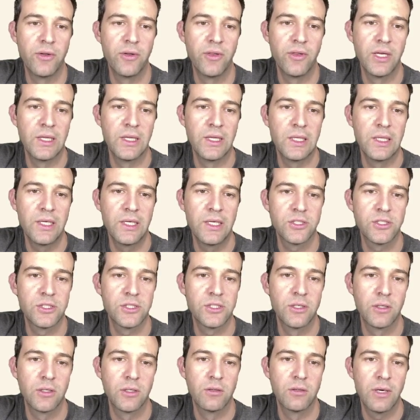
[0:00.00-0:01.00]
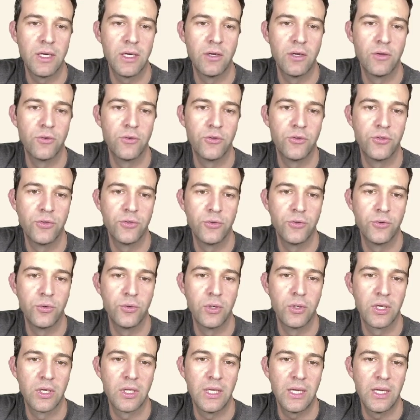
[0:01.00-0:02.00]
that links the ground to
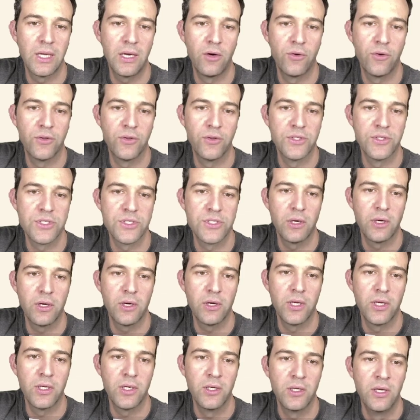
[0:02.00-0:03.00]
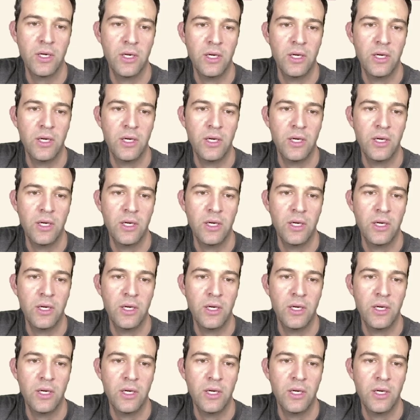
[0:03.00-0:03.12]
a cloud in the sky.